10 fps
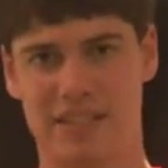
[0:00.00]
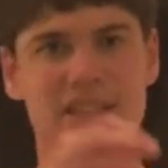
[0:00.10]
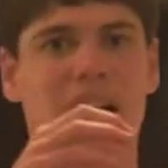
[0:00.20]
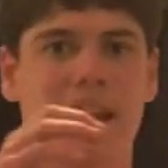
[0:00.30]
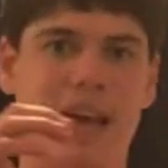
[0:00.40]

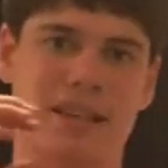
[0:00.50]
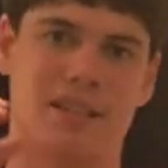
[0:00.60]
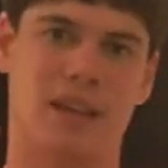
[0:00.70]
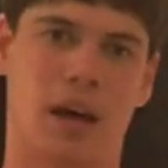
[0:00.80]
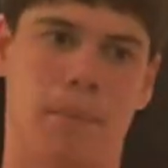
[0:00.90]
It's not
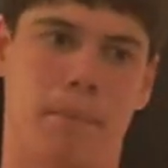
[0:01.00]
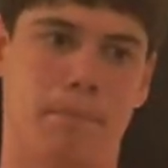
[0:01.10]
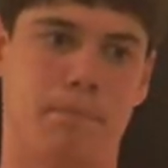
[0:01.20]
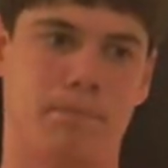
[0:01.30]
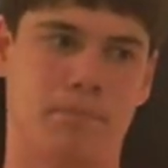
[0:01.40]
as
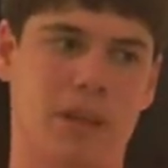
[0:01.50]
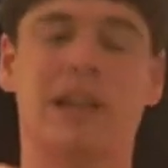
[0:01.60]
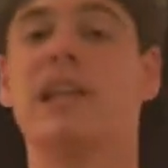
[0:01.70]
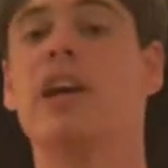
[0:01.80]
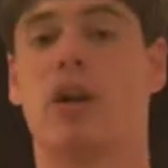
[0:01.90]

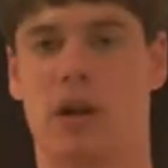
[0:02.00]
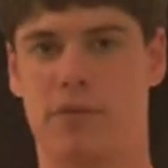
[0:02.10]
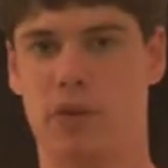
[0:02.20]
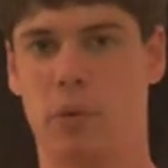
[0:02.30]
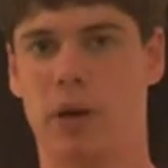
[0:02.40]
clear,
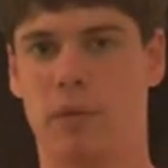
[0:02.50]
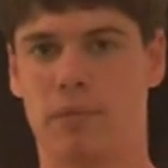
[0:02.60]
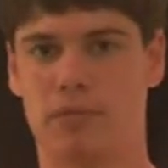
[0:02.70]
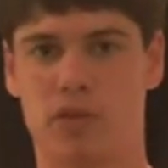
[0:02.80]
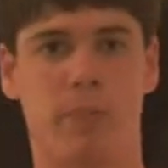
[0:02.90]
if you will,
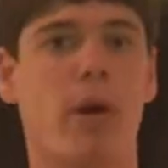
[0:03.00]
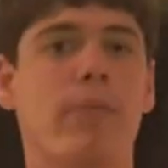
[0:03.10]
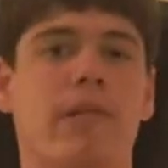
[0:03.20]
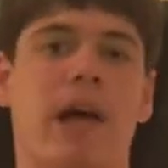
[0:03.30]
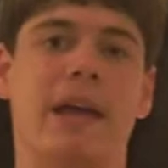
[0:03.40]
to
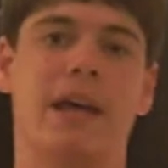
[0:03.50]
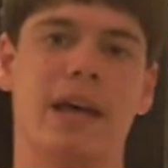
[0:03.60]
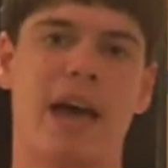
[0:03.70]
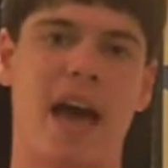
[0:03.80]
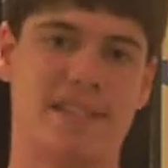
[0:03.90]
purple light
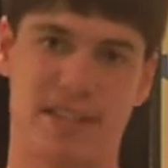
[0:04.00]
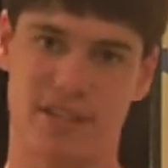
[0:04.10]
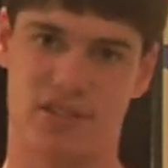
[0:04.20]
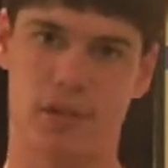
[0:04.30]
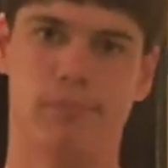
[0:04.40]
as it is to